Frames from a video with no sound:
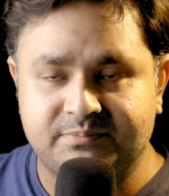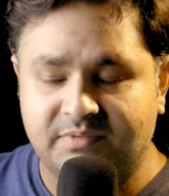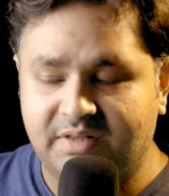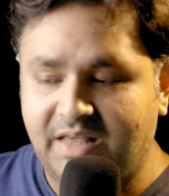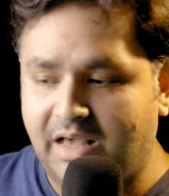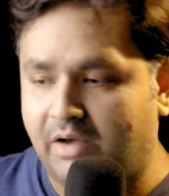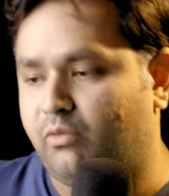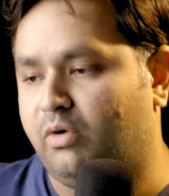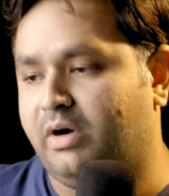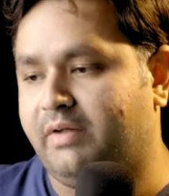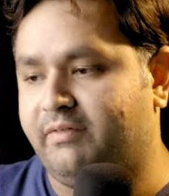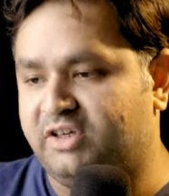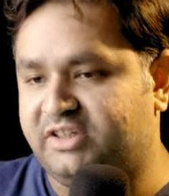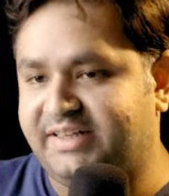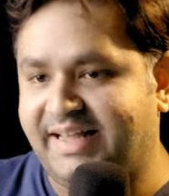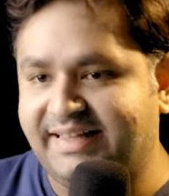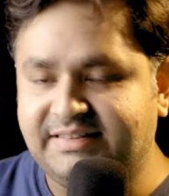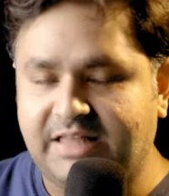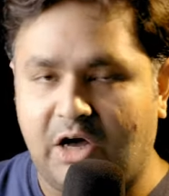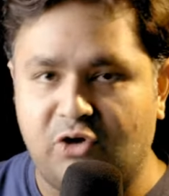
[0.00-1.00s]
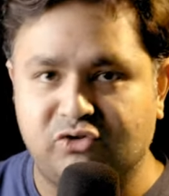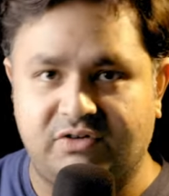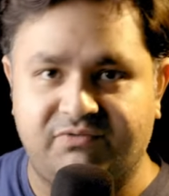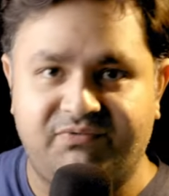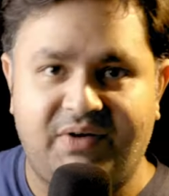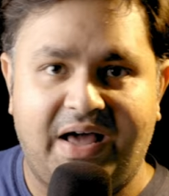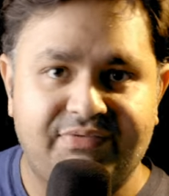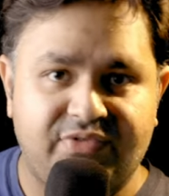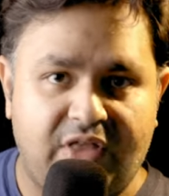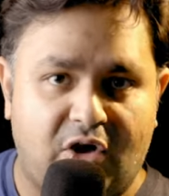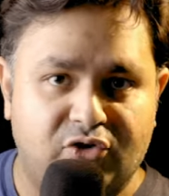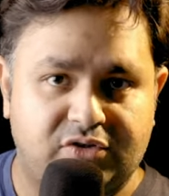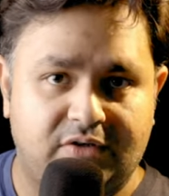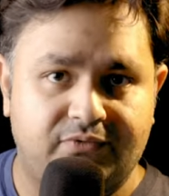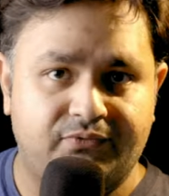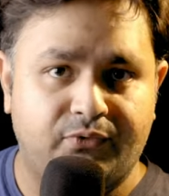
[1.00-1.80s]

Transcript: yeah whatever 10000 5000